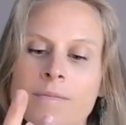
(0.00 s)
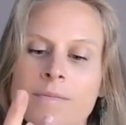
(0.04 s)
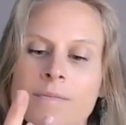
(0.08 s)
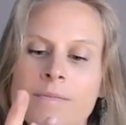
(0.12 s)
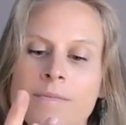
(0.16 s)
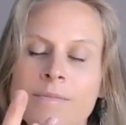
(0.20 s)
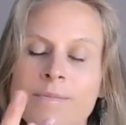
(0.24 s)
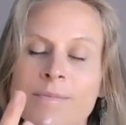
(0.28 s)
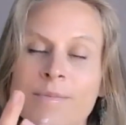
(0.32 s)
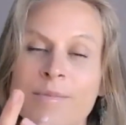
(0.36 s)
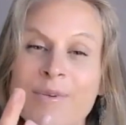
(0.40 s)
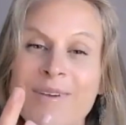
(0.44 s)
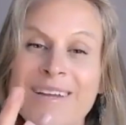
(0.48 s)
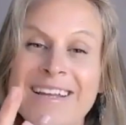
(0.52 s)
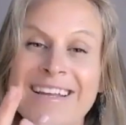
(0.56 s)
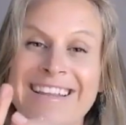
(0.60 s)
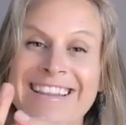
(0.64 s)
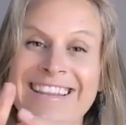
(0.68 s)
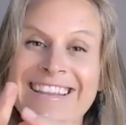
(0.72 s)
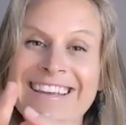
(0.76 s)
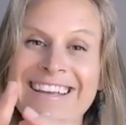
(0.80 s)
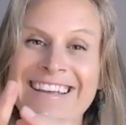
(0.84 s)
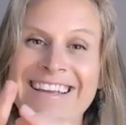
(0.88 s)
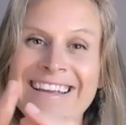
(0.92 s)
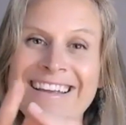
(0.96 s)

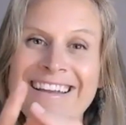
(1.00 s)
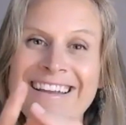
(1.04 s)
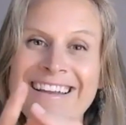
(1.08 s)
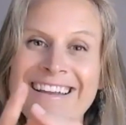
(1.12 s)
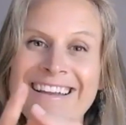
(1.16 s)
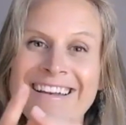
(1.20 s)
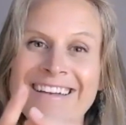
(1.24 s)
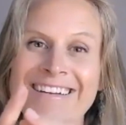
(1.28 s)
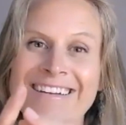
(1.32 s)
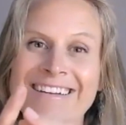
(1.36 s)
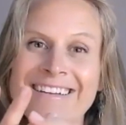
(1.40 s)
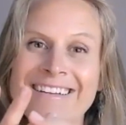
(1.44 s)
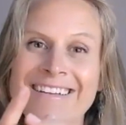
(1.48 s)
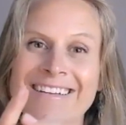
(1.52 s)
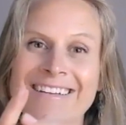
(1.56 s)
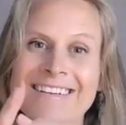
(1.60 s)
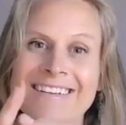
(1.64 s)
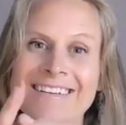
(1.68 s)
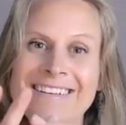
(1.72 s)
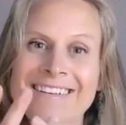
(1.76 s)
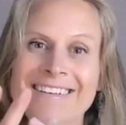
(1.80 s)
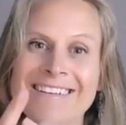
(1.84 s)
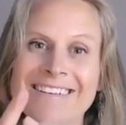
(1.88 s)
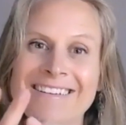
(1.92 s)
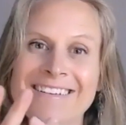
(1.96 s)
Breathing,
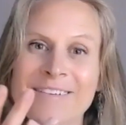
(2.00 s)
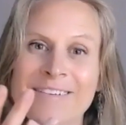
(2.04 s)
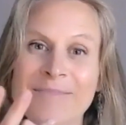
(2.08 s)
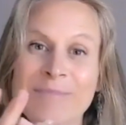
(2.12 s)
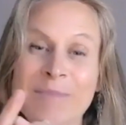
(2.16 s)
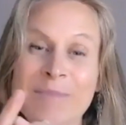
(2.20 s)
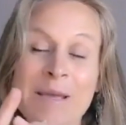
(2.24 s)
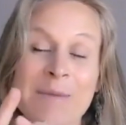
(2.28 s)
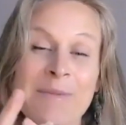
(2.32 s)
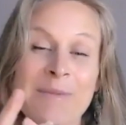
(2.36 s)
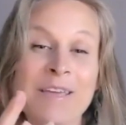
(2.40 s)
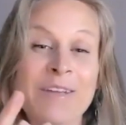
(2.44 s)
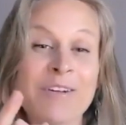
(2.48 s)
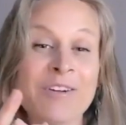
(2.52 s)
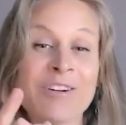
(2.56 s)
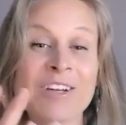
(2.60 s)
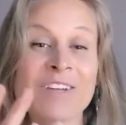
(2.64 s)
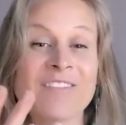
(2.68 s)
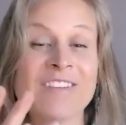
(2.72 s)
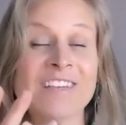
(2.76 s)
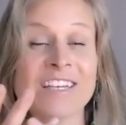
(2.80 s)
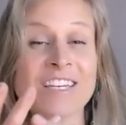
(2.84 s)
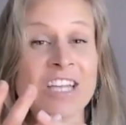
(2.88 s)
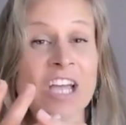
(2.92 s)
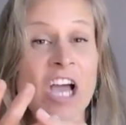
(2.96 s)
maybe you're
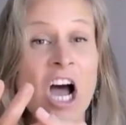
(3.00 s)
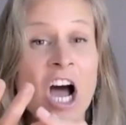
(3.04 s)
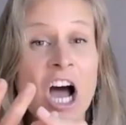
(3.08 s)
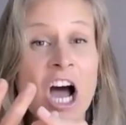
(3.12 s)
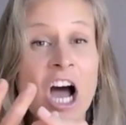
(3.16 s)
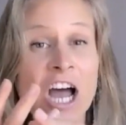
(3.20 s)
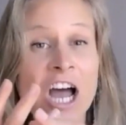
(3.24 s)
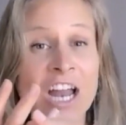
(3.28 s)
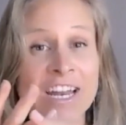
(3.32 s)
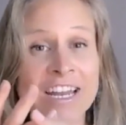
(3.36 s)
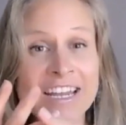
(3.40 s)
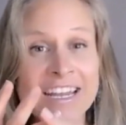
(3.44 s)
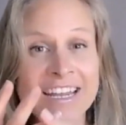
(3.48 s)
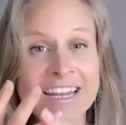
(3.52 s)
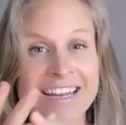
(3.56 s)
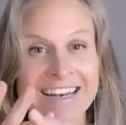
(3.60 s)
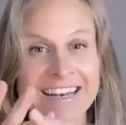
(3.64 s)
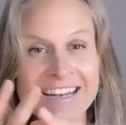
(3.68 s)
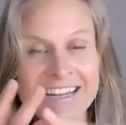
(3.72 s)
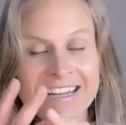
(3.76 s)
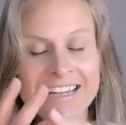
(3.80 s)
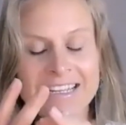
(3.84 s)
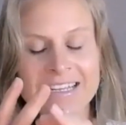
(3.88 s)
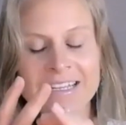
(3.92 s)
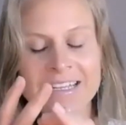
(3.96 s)
even yawning,